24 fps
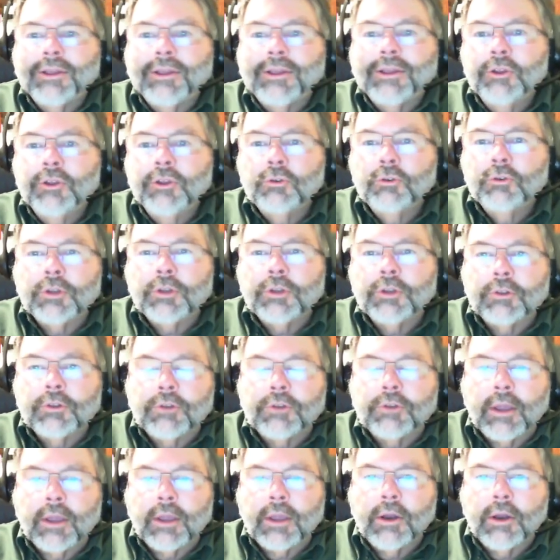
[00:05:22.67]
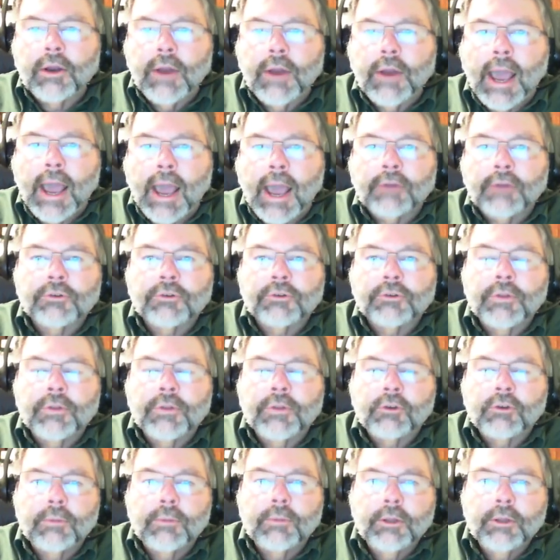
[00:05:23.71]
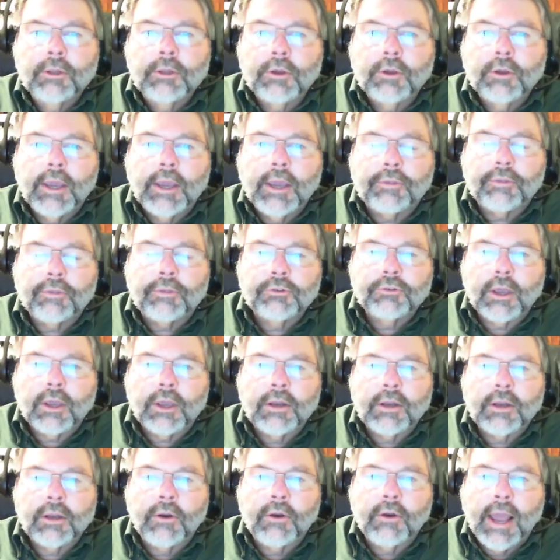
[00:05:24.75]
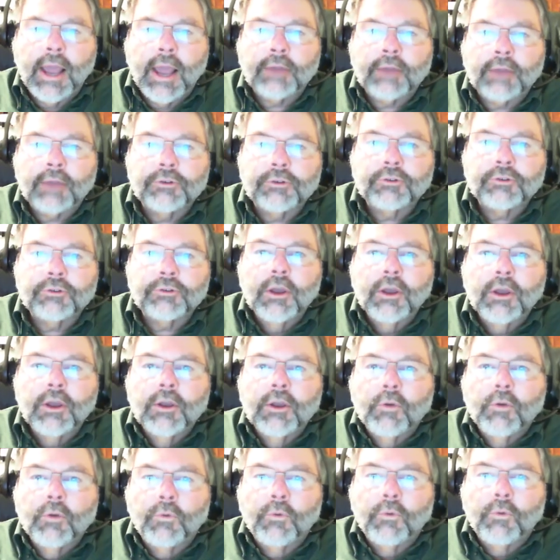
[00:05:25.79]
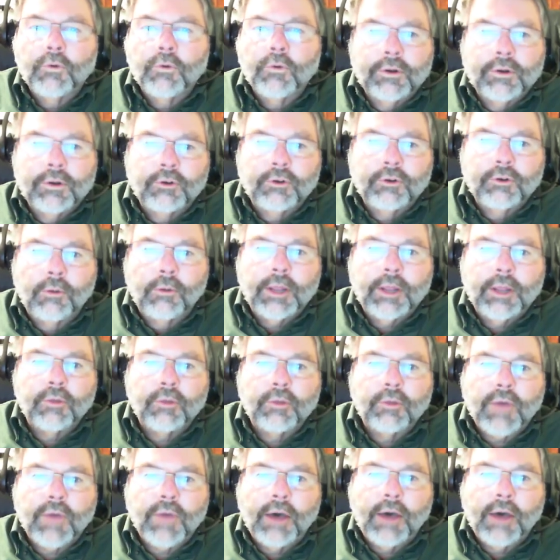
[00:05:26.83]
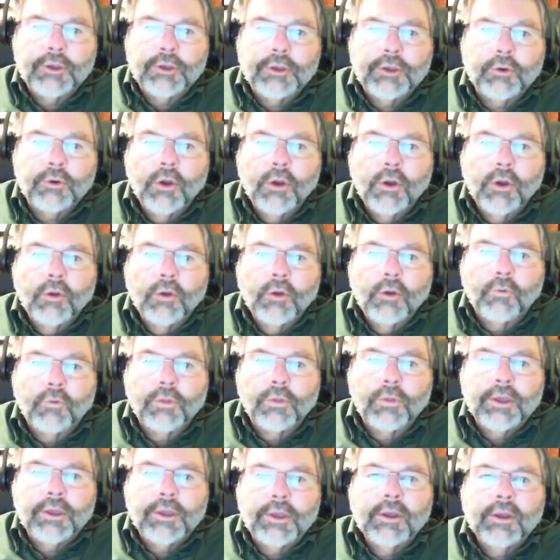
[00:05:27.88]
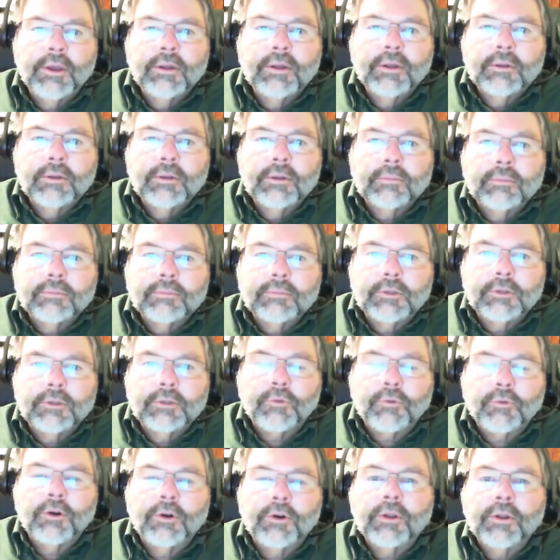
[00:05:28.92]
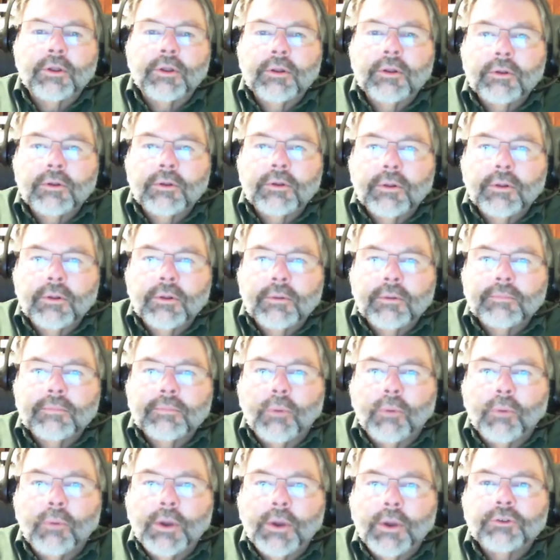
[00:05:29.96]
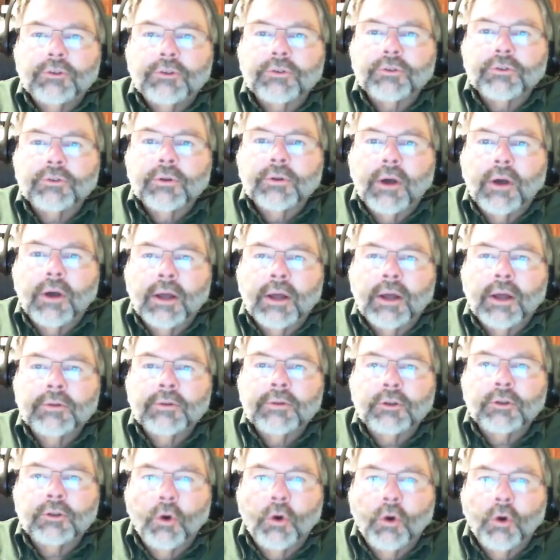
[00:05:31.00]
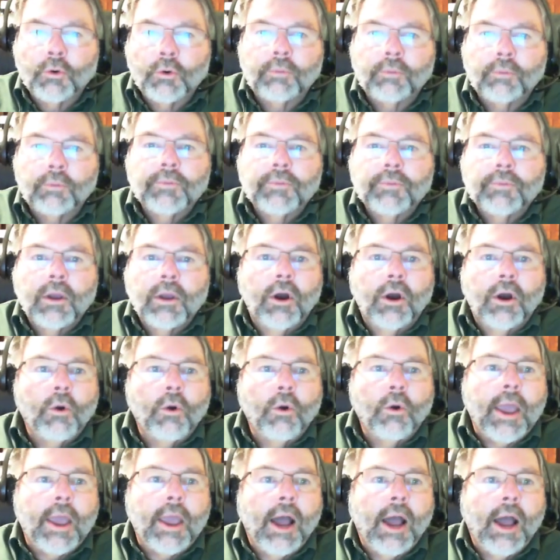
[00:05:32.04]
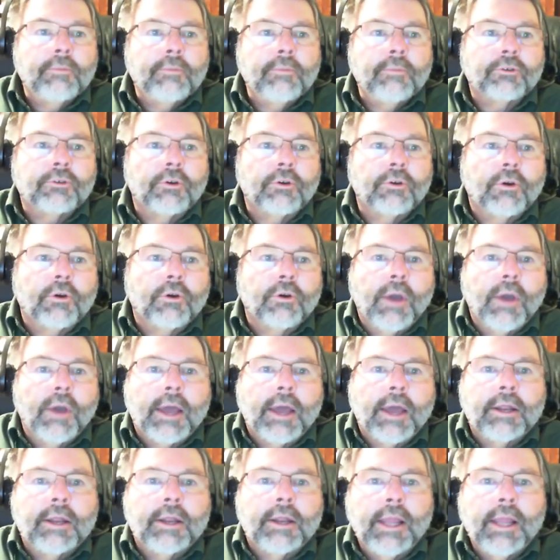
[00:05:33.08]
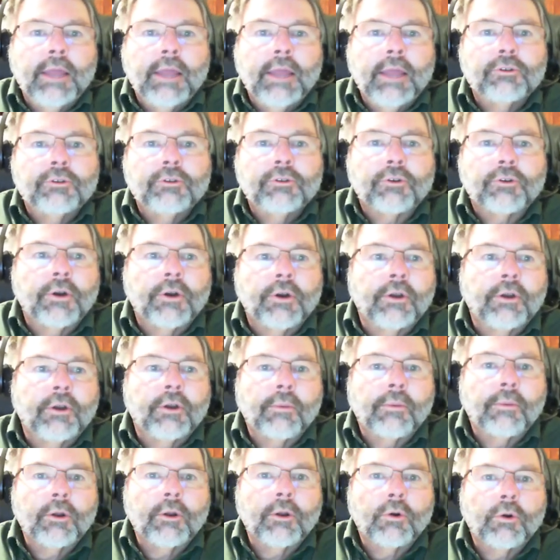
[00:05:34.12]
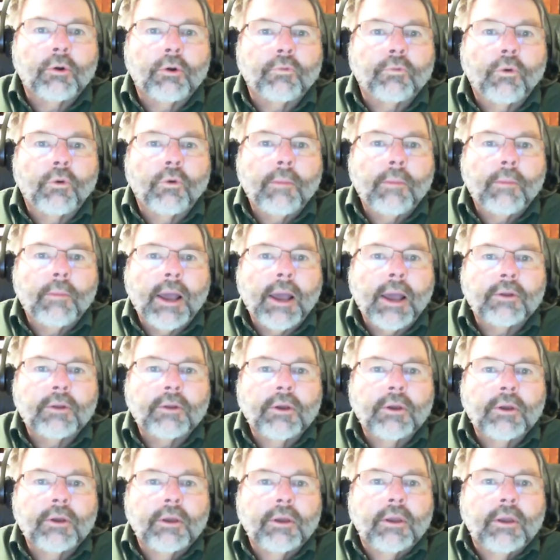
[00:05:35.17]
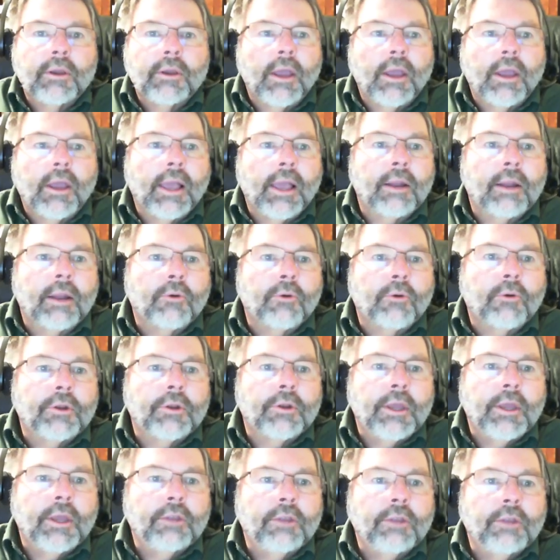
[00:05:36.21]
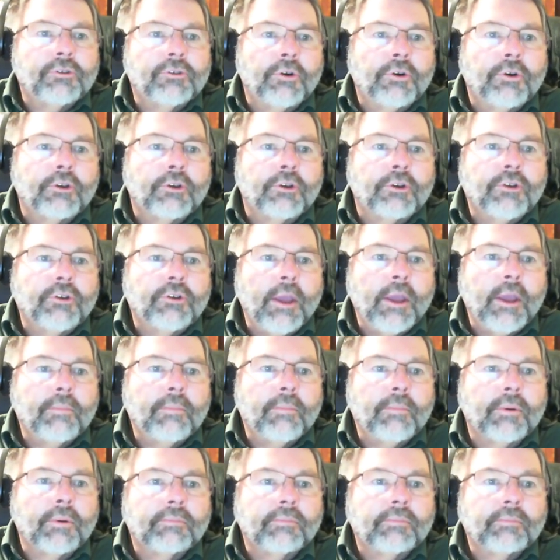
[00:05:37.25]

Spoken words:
using the secondary axis, and they should be looking at the secondary axis for determining the value for the different points on the total. Okay, I'm just going to go ahead and insert here. I'm going to go to Format, and I'm going to insert a shape.